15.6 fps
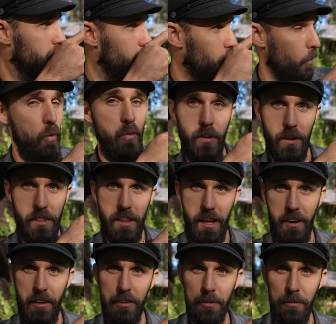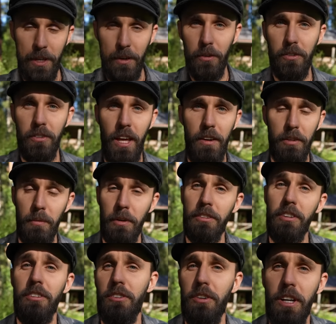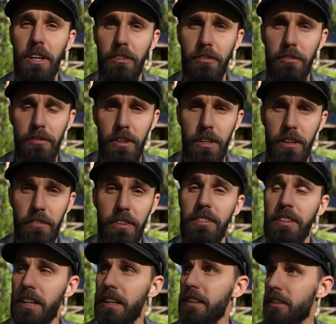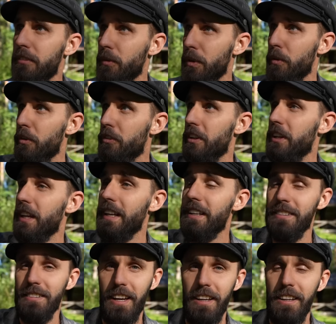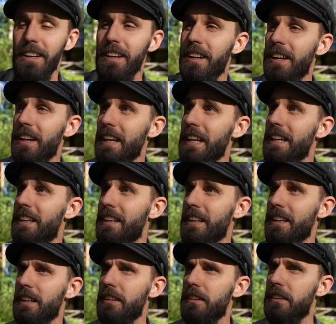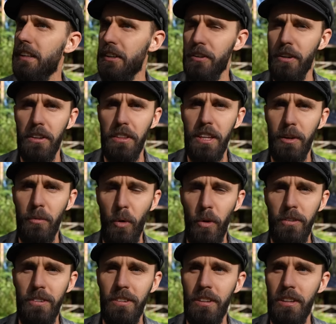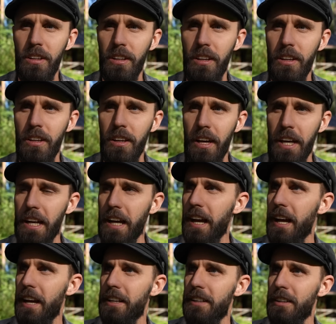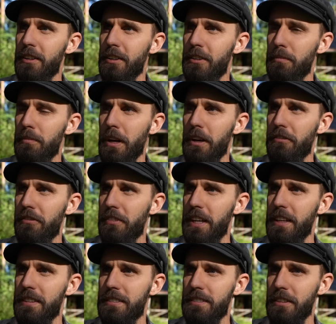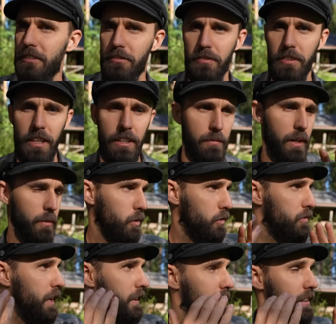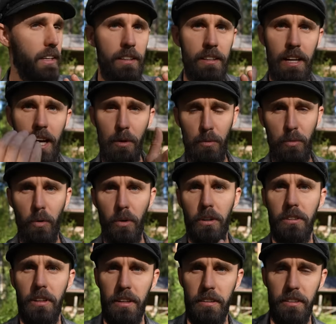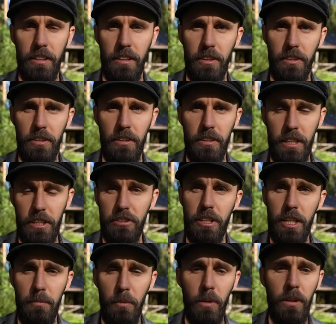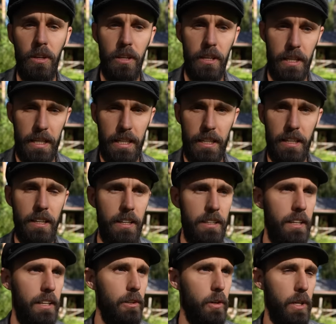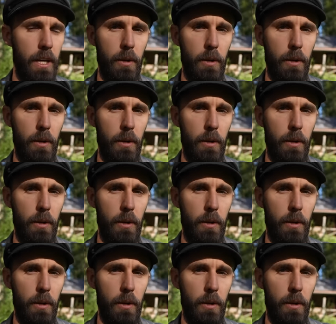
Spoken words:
over there, when I was having my sister here visiting, we were sitting inside eating dinner, I think it was, and I had my face, I was facing outward, sitting on the kitchen table, eating and then looking